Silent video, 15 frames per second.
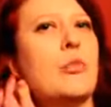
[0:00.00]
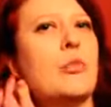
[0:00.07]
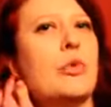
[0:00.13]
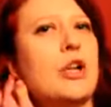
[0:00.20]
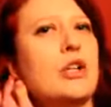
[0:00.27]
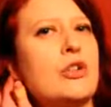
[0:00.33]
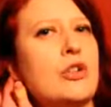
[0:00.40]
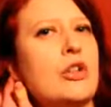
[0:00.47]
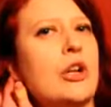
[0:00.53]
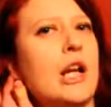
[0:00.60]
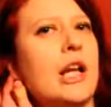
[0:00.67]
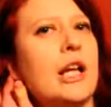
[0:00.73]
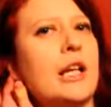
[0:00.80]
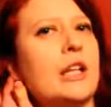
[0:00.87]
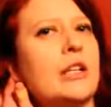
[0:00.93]
pressure
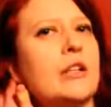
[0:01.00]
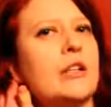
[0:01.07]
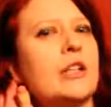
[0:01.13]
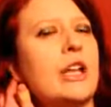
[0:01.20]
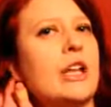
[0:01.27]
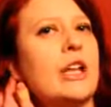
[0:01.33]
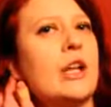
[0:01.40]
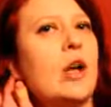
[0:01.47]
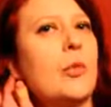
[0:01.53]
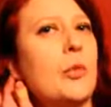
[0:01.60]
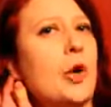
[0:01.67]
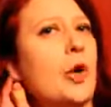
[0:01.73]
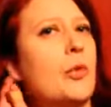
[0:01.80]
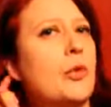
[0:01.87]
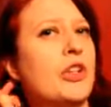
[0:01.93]
and kind of help
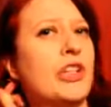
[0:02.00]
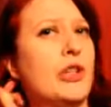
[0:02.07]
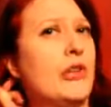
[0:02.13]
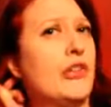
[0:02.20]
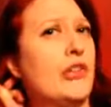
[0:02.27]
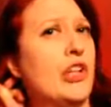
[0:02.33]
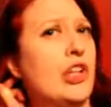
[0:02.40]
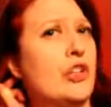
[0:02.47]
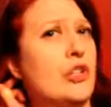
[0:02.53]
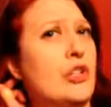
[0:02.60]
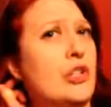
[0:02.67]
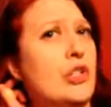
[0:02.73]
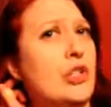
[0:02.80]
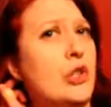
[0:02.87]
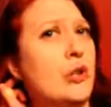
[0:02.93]
open the
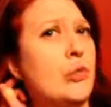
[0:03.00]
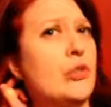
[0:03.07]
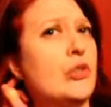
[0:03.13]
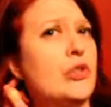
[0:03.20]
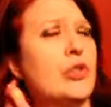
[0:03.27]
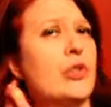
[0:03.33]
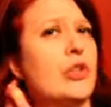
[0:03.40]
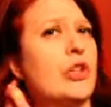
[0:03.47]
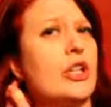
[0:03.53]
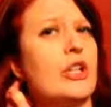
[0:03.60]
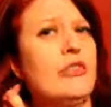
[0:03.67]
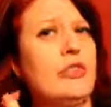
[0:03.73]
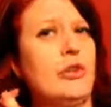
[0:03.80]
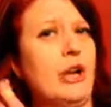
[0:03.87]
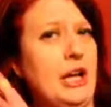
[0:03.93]
eustachian tubes, so that
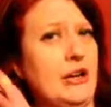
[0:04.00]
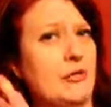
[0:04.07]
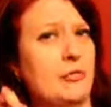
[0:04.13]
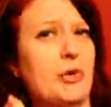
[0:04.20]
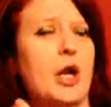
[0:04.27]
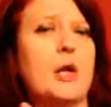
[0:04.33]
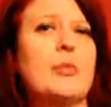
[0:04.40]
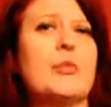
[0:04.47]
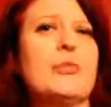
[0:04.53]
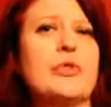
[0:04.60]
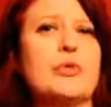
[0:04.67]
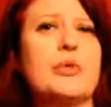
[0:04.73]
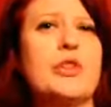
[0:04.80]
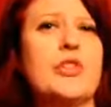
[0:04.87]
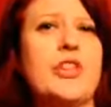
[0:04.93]
if you have
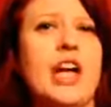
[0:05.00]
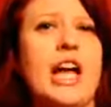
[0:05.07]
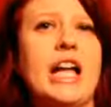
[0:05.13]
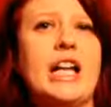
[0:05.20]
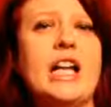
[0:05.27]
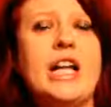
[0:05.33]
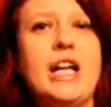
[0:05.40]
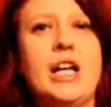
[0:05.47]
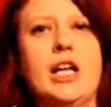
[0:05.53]
problems with that,